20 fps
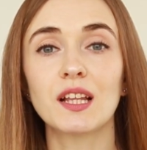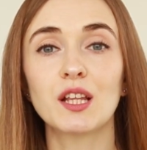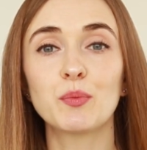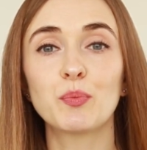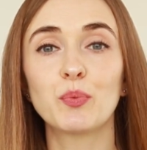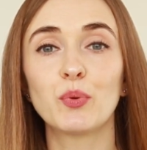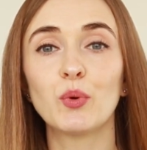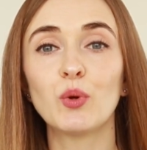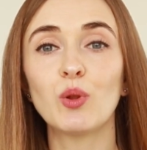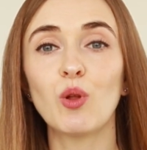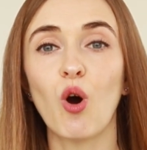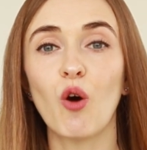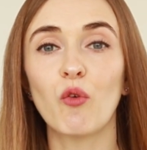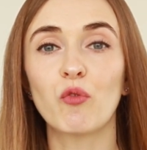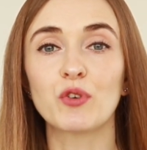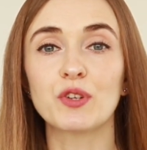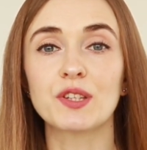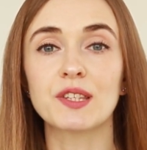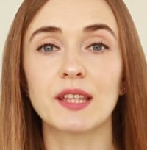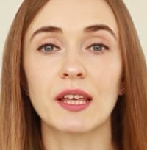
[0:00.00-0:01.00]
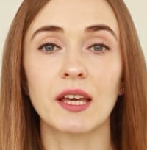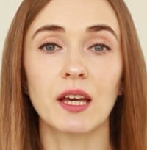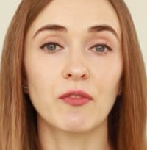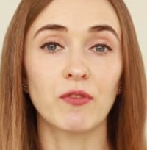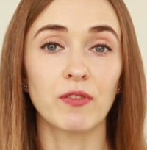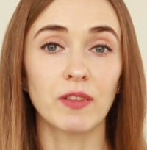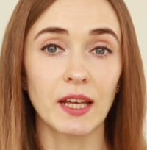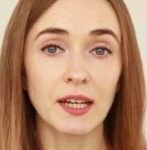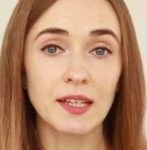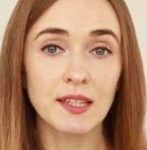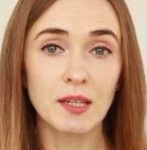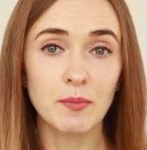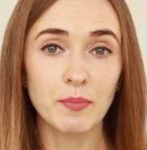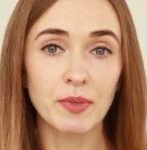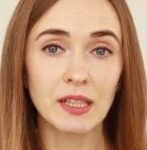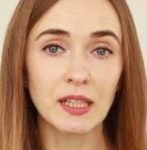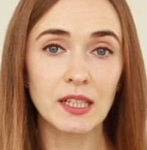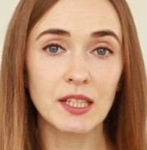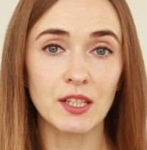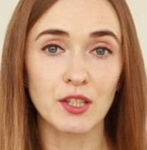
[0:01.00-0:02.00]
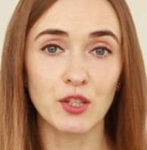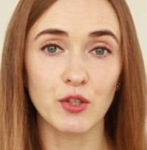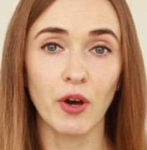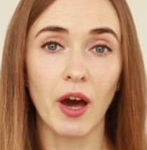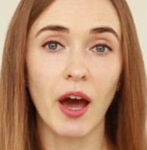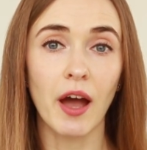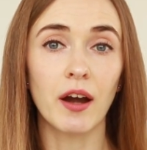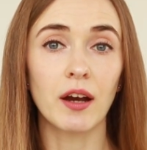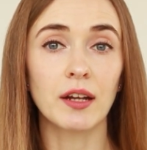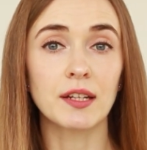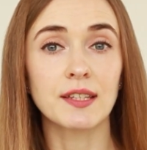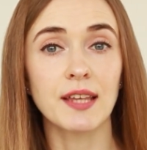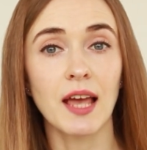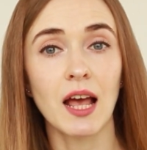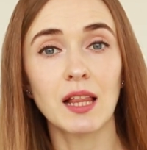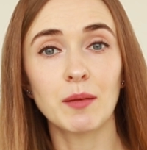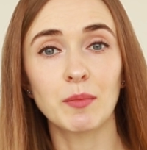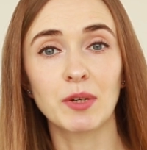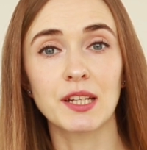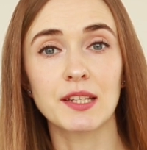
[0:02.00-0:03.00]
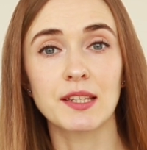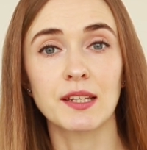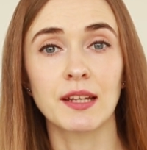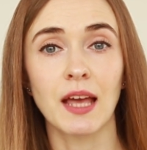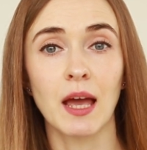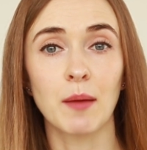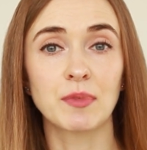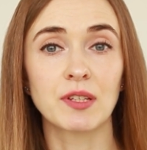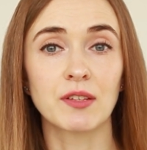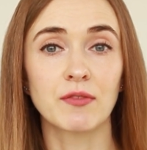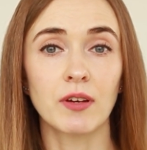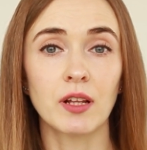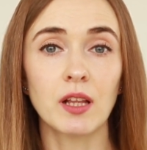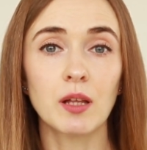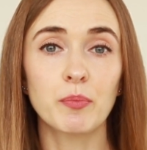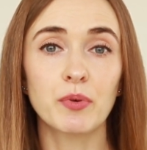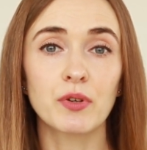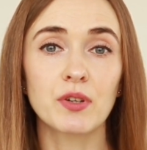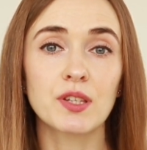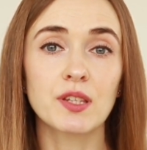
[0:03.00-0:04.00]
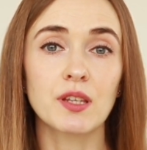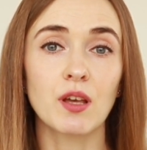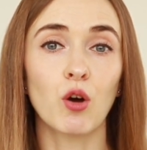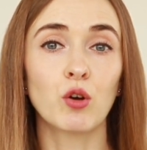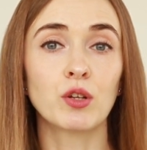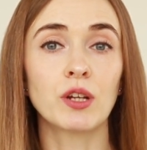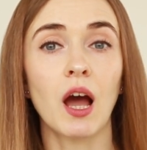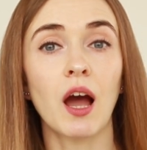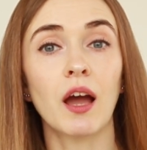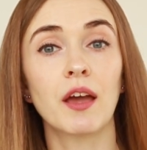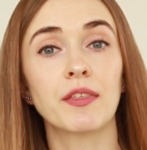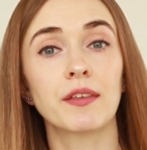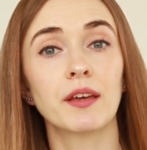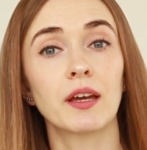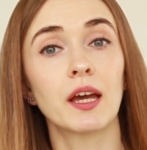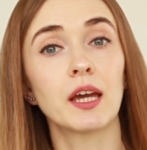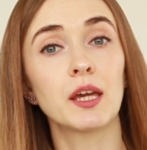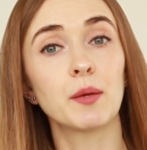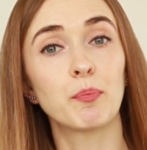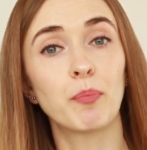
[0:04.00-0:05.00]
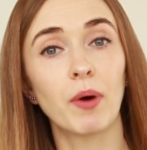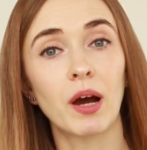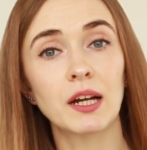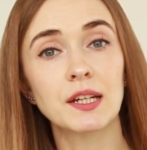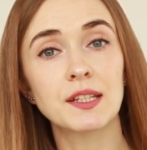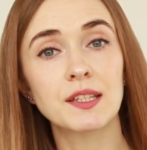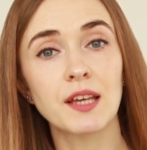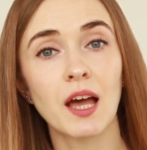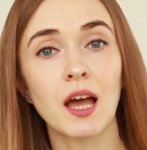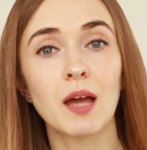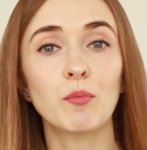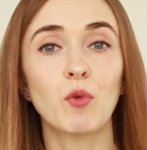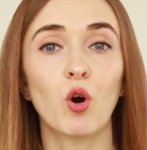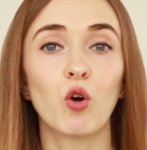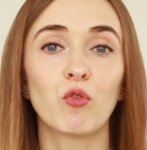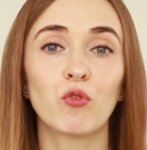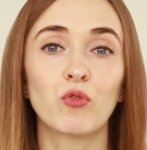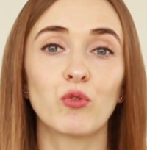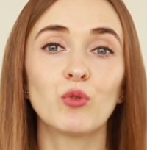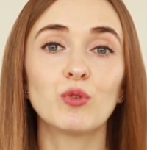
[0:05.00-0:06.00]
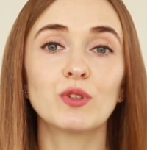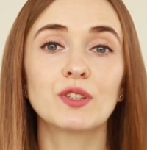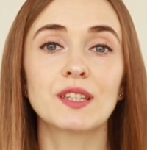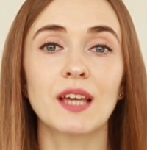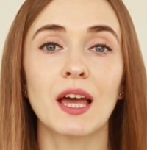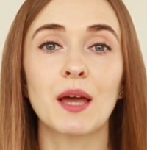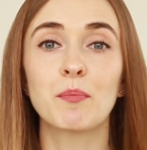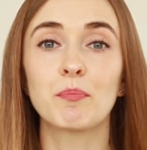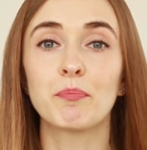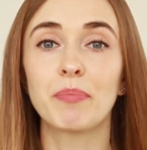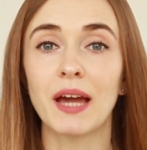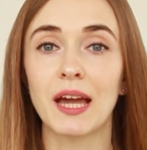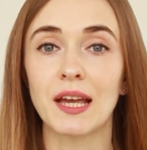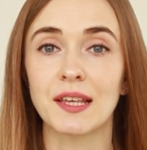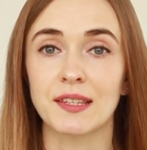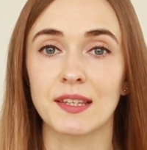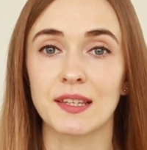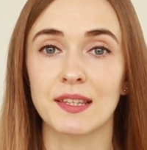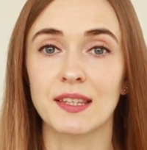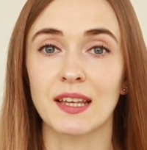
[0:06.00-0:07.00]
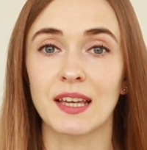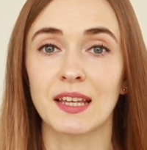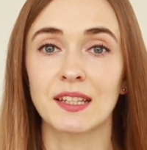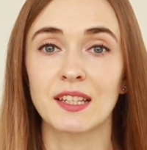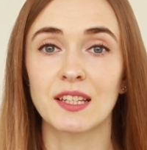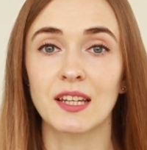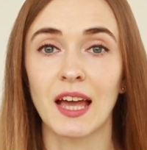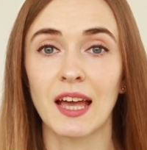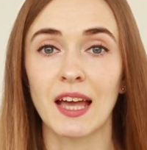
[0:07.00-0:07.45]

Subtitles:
Talent Pool offers the flexibility to hire telemedicine app developers on either a part-time or full-time basis and